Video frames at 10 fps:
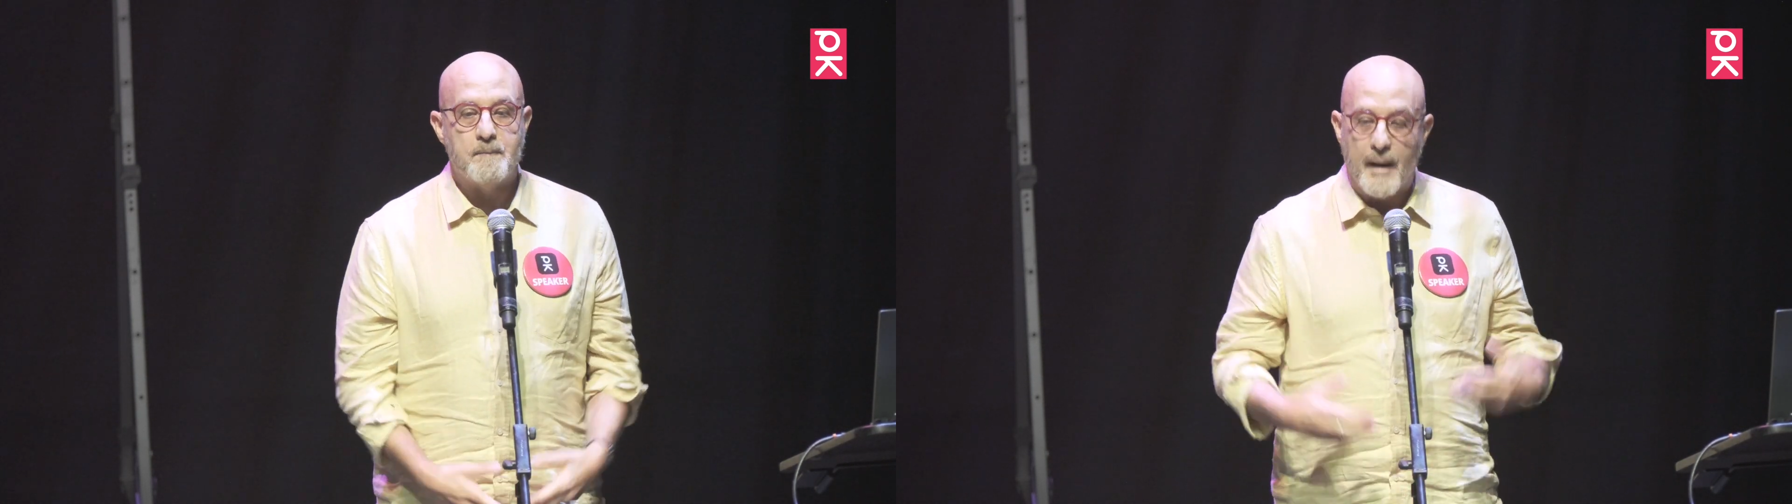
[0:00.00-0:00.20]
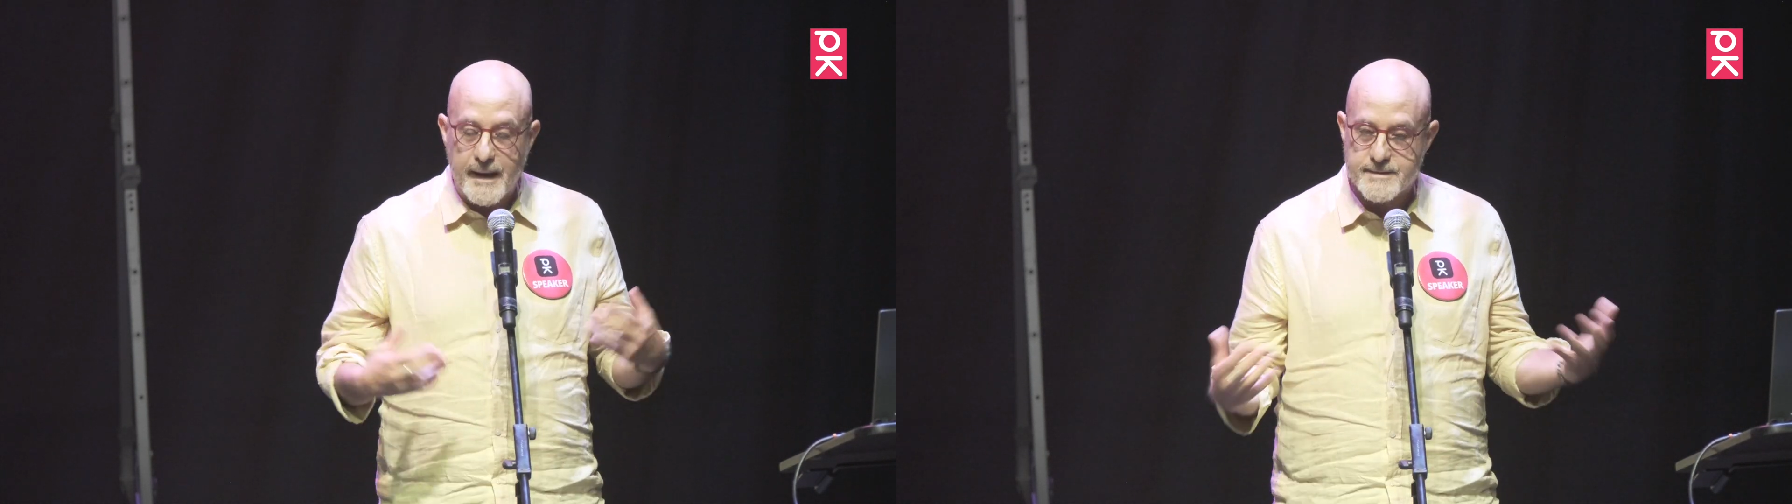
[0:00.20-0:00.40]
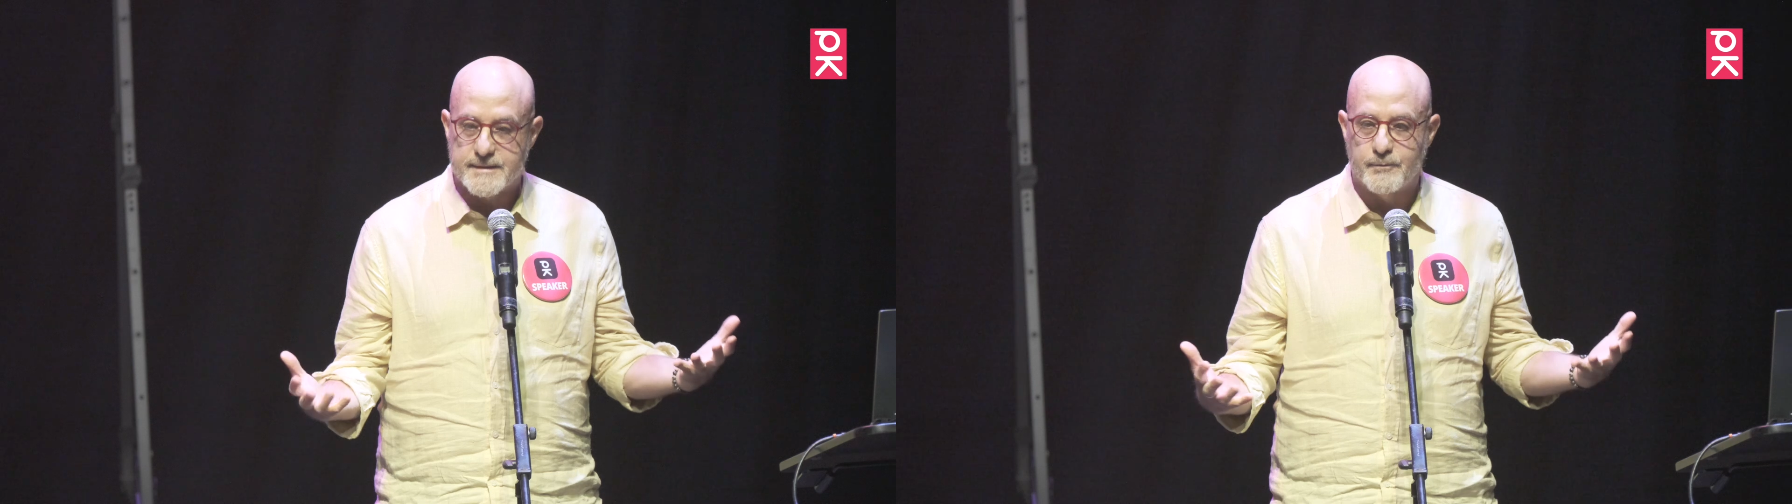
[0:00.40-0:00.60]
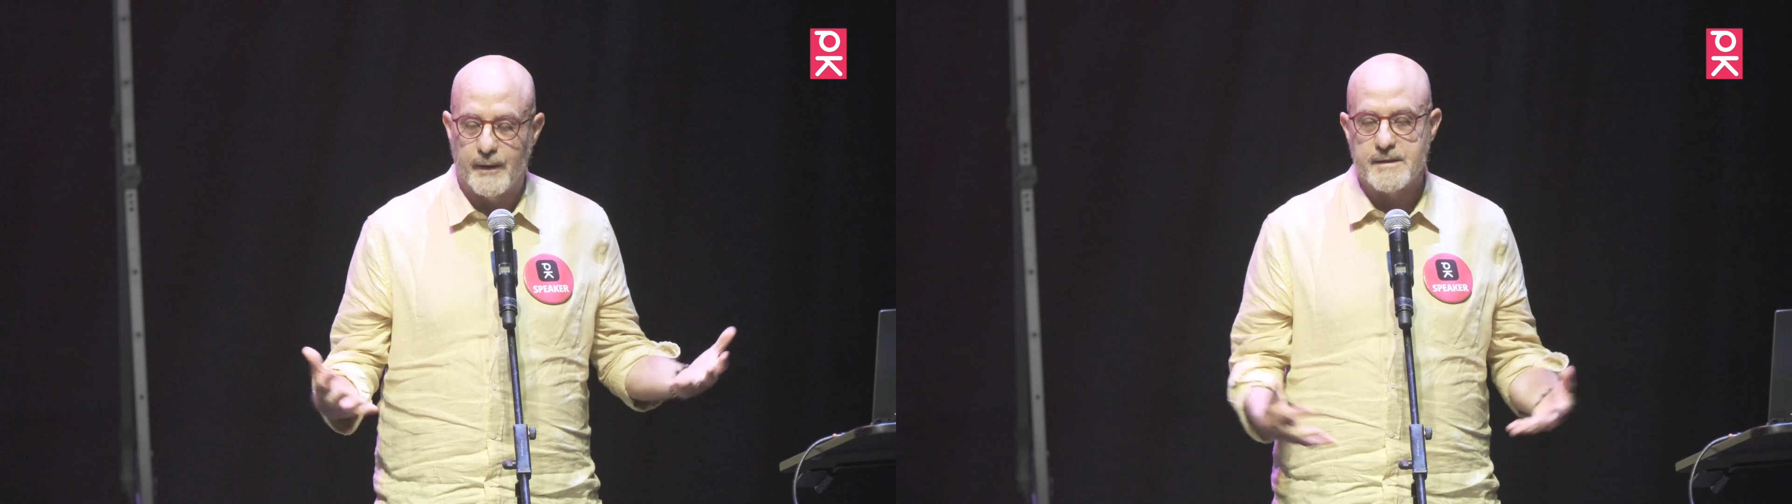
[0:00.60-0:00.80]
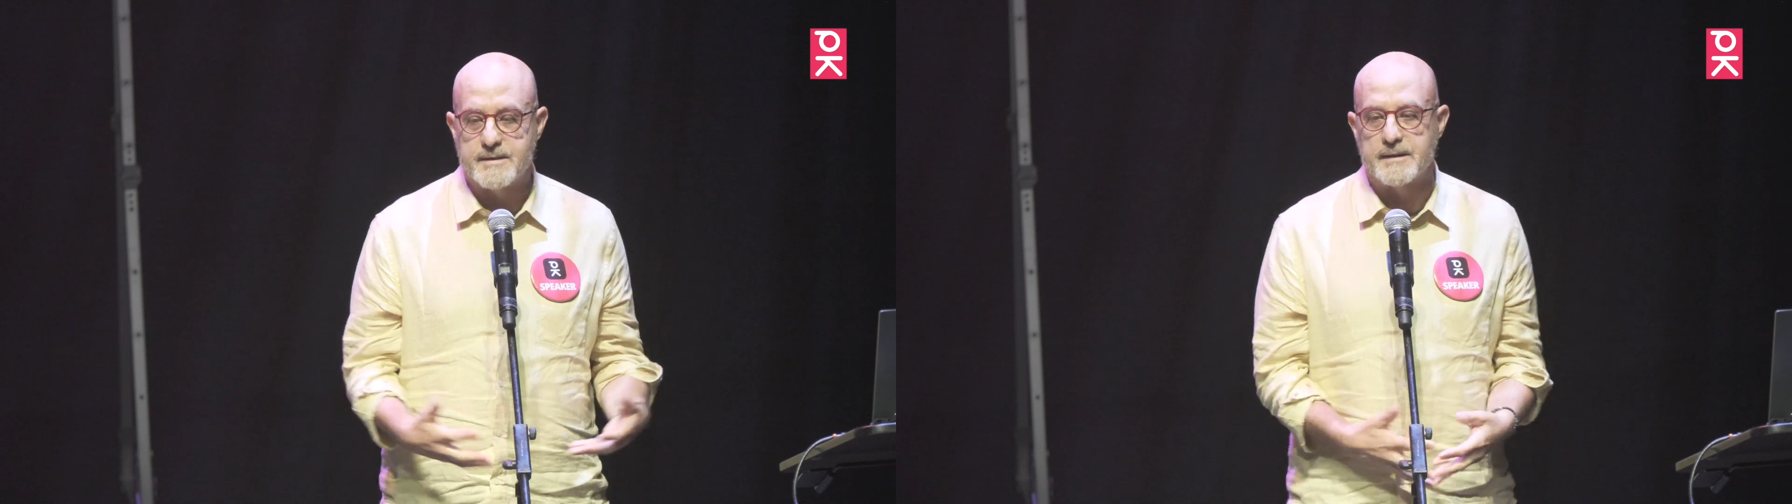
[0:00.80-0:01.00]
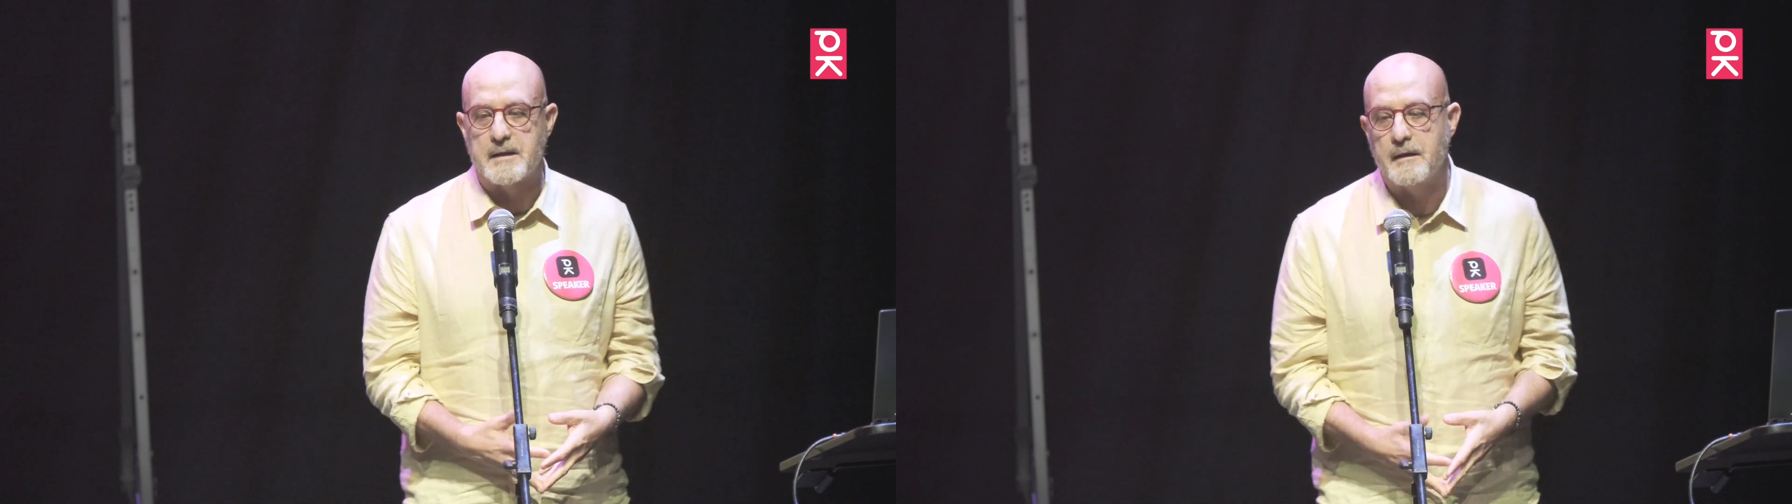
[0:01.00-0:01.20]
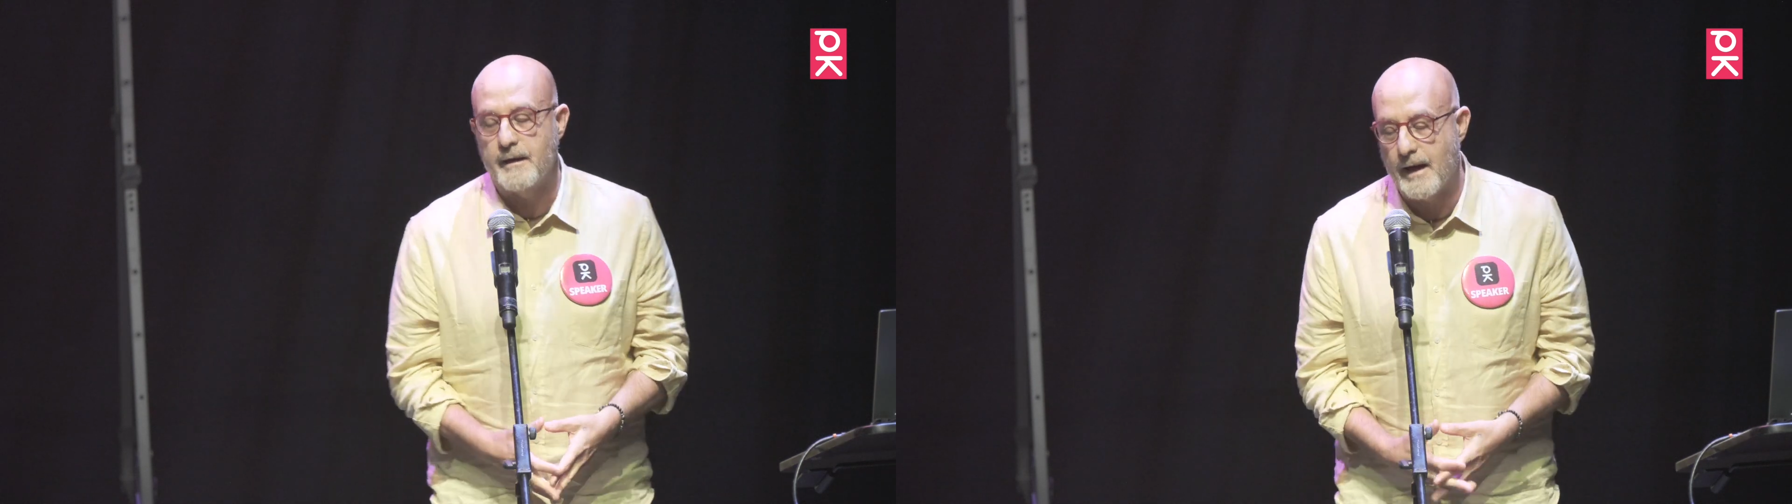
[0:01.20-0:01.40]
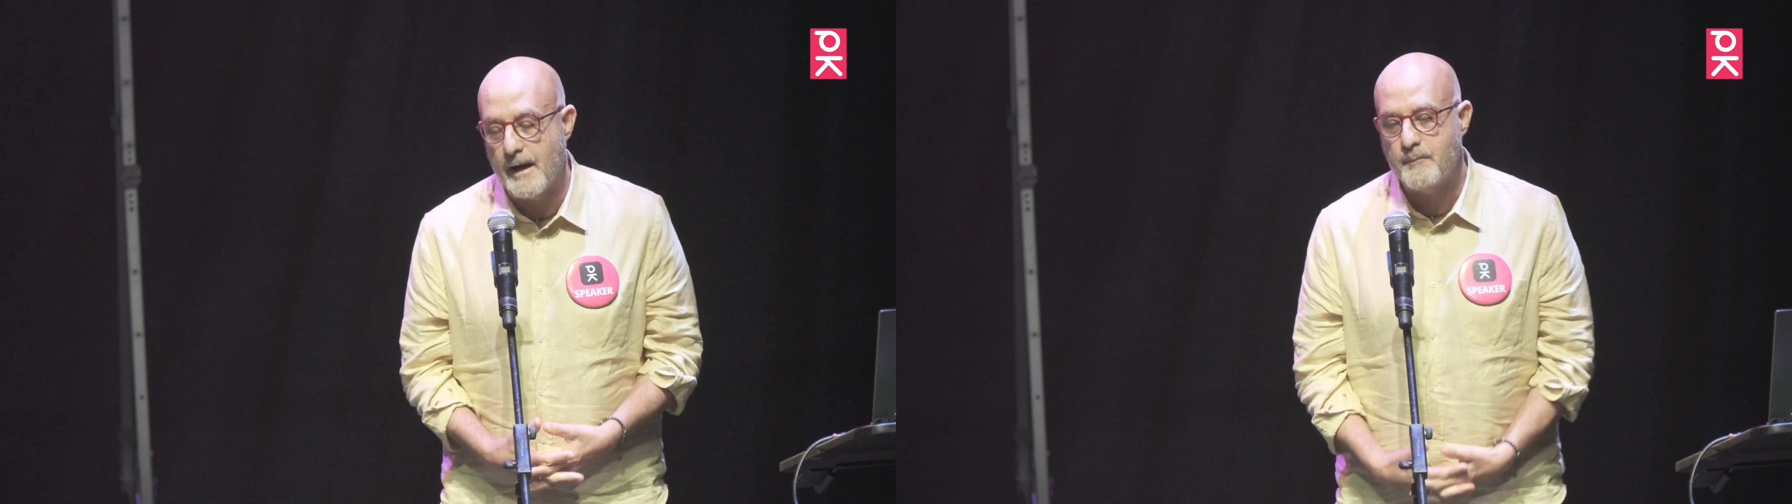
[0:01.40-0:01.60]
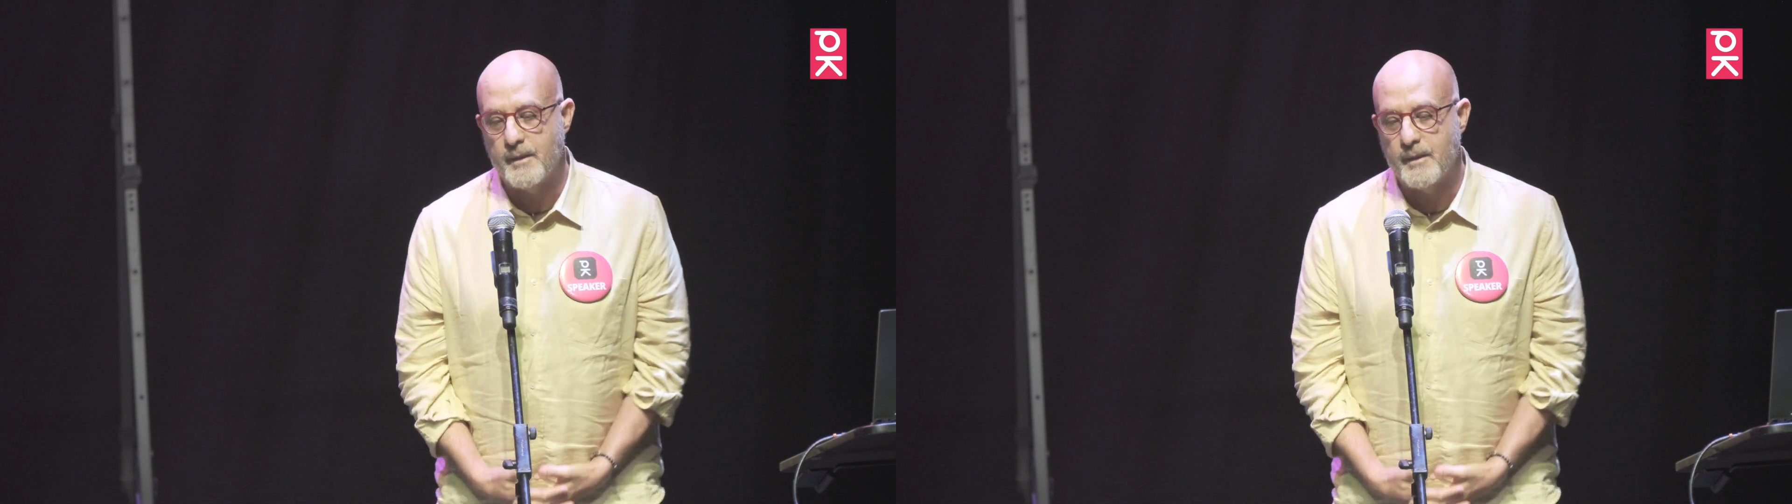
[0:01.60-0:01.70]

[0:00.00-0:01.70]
But when it did clear up,